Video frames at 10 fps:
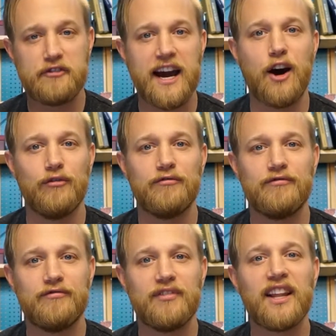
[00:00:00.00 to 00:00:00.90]
out,
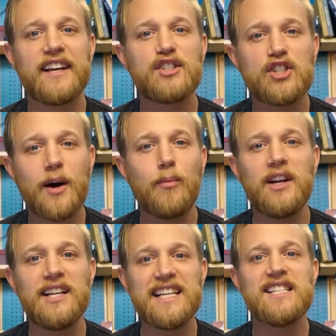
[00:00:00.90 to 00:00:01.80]
like
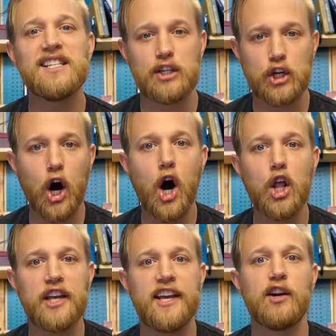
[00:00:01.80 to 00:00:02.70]
someone isn't
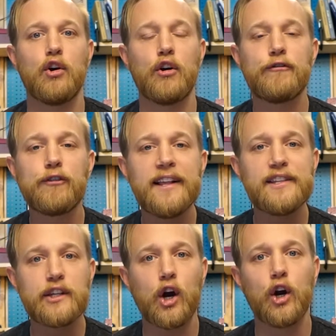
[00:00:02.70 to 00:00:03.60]
calling or her
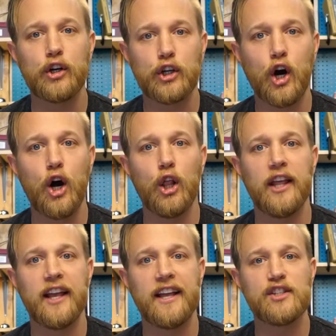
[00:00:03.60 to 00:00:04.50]
friends aren't
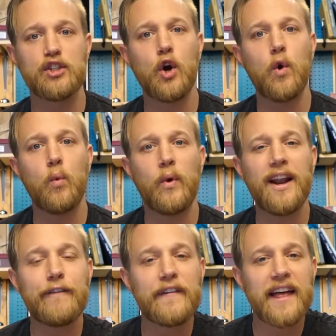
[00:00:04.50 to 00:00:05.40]
calling. And so
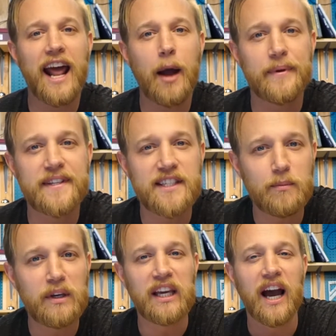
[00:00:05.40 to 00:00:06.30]
whenever that happens to
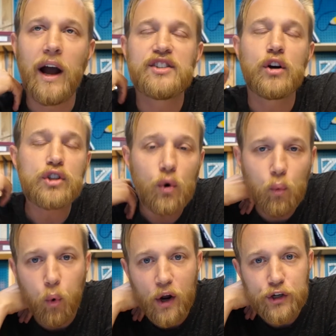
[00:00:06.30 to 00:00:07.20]
me, I start to
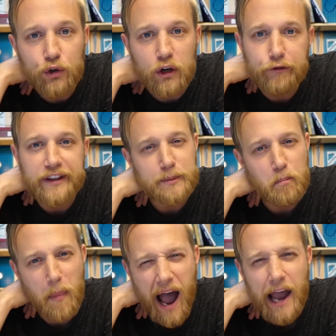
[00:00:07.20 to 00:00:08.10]
wonder if it's
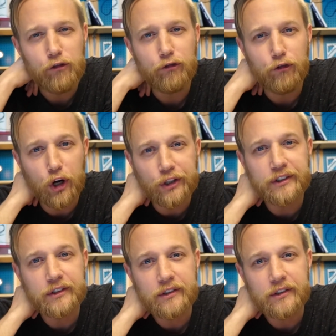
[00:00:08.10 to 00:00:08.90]
my fault,